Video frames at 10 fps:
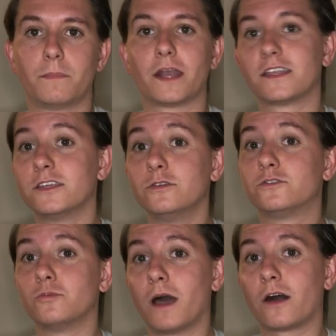Petting the
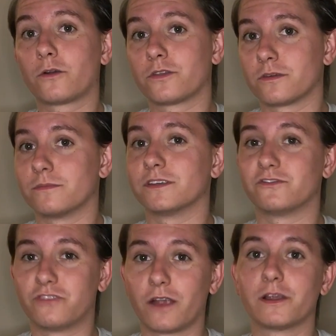YouTube algorithm is
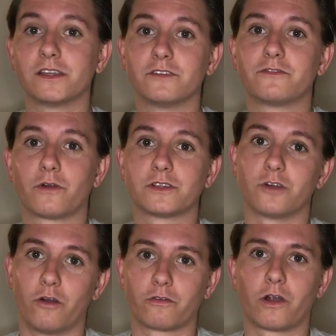very good for its
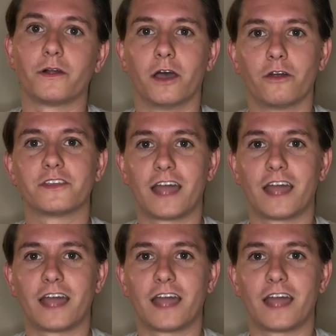overall health and